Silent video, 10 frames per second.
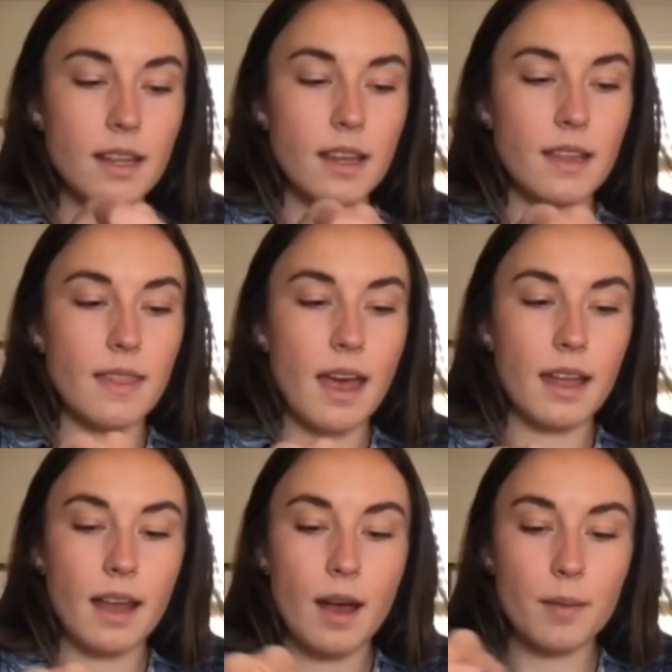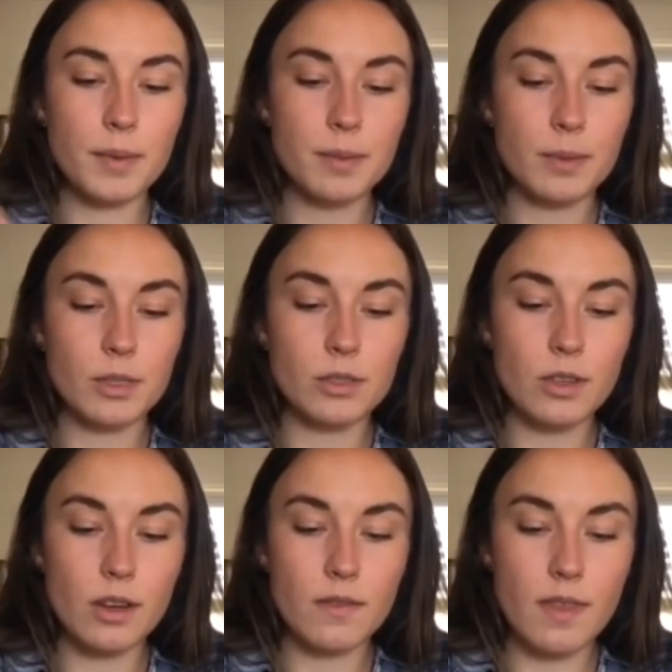and that helps
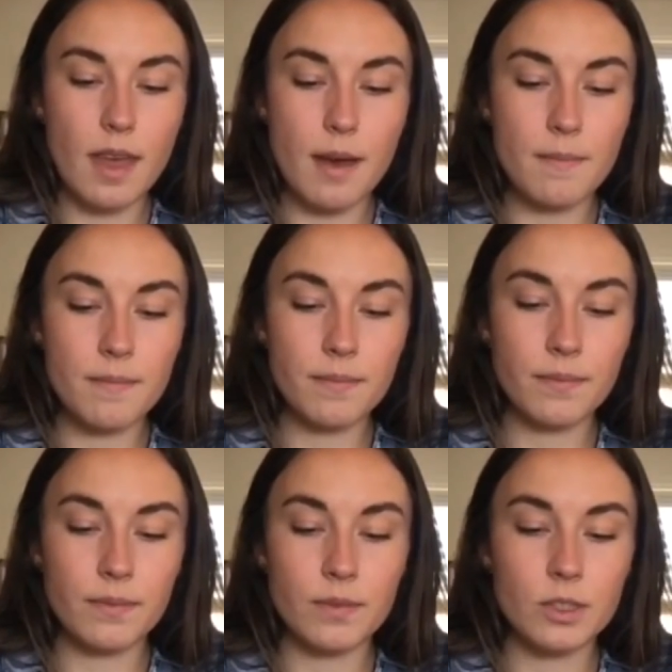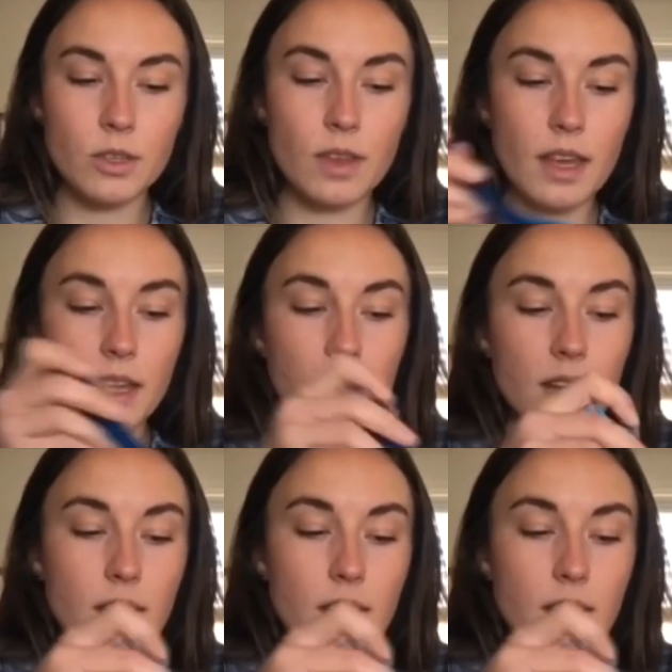preserve them so that